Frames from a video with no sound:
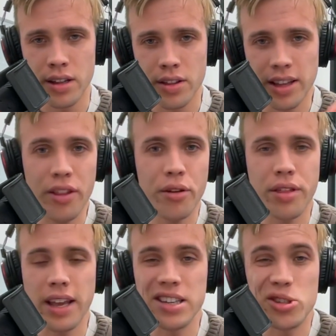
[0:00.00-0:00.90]
The other
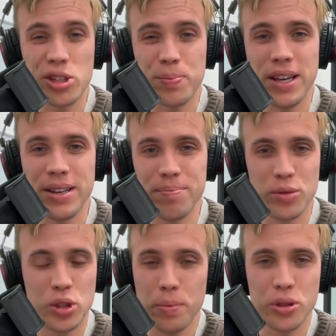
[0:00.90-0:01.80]
thing is just be
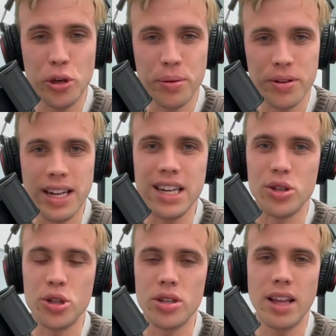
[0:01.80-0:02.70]
super, super
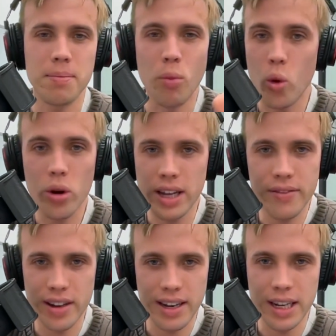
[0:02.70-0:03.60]
niche, like more
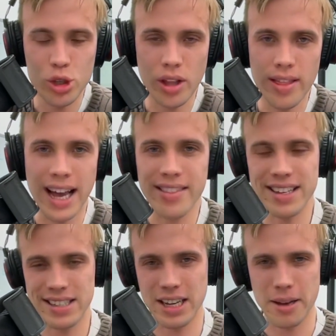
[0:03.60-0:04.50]
even niche than that.
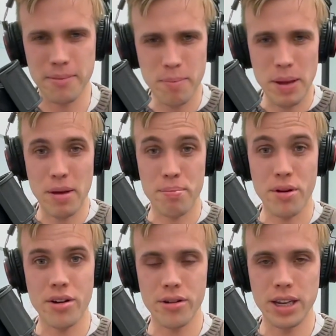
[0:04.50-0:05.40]
That's like maybe a
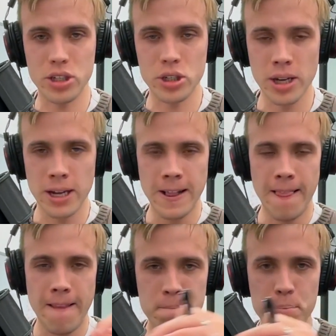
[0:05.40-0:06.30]
broader niche.
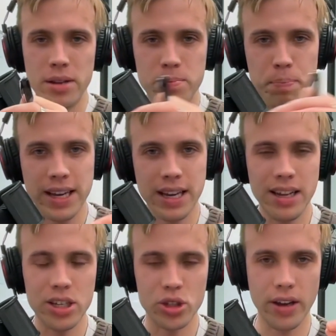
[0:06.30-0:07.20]
But pick a
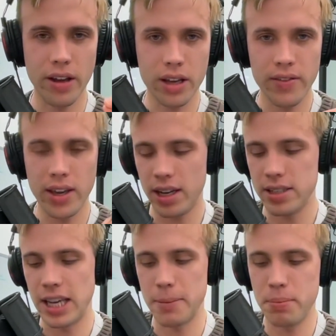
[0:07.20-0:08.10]
niche. Like I'll give you an
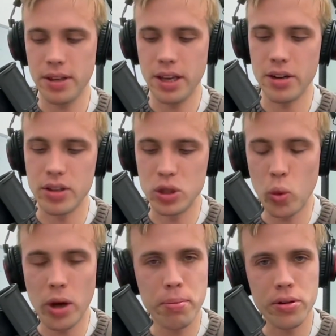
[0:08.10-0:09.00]
example here. There's
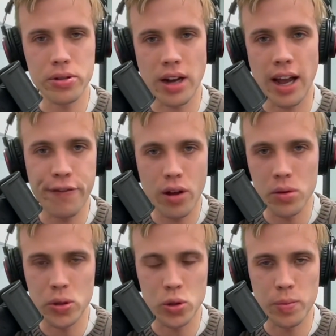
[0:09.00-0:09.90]
one person I follow on
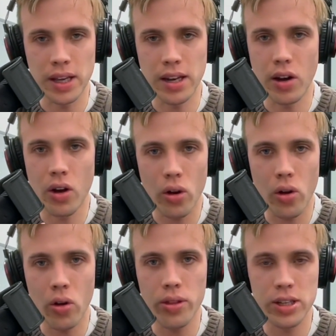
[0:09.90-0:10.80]
social media.
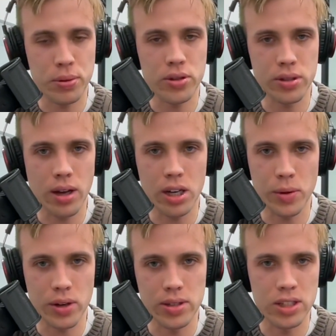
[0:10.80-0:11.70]
All this person talks
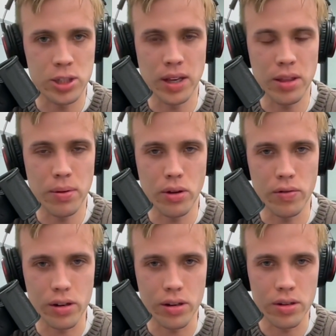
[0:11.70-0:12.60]
about is the Smith
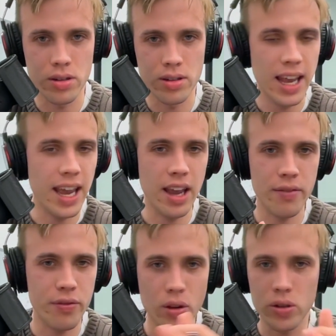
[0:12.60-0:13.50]
maneuver.
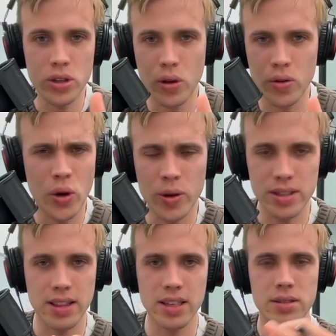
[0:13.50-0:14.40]
And for those of you who don't know, it's
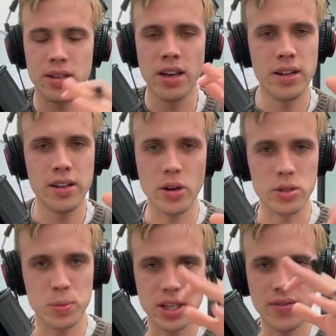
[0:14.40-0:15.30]
like this,
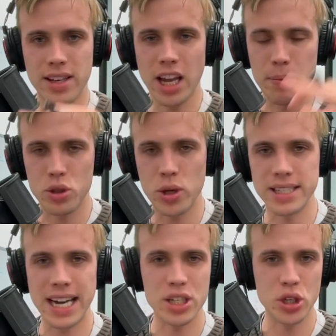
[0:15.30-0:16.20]
specific type of
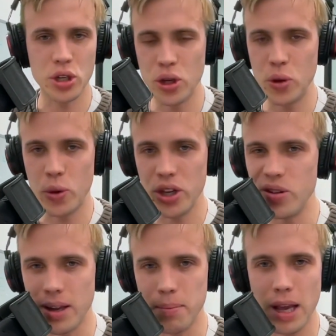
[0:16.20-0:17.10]
transaction you do where you
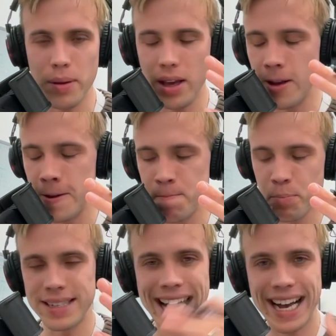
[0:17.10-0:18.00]
can maybe
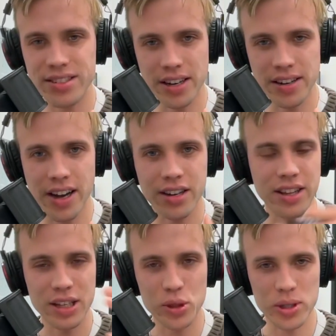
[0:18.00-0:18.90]
tax deduct
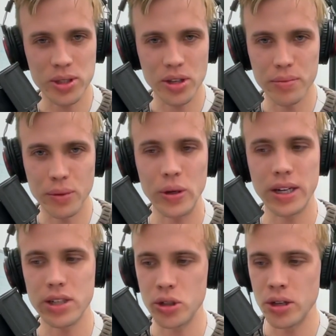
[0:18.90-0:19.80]
the interest on your
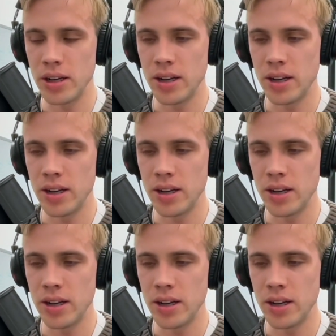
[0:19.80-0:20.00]
mortgage.